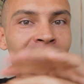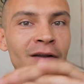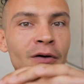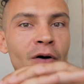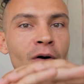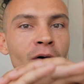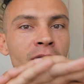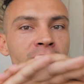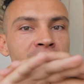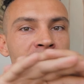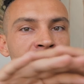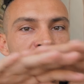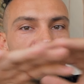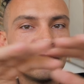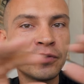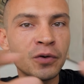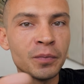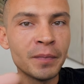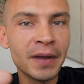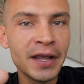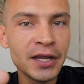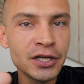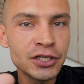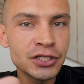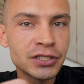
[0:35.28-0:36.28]
and all the
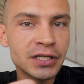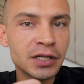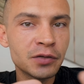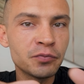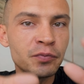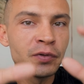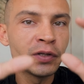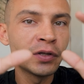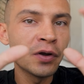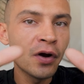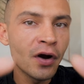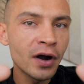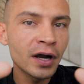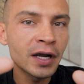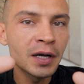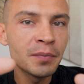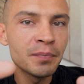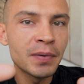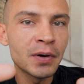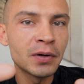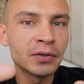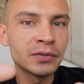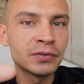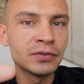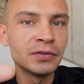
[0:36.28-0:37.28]
information that we talk
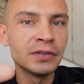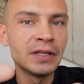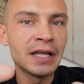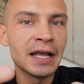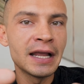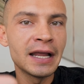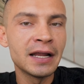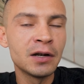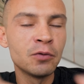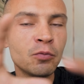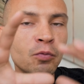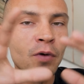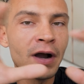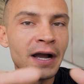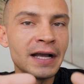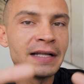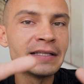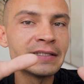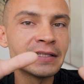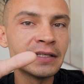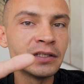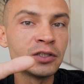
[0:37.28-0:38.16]
about today and why it's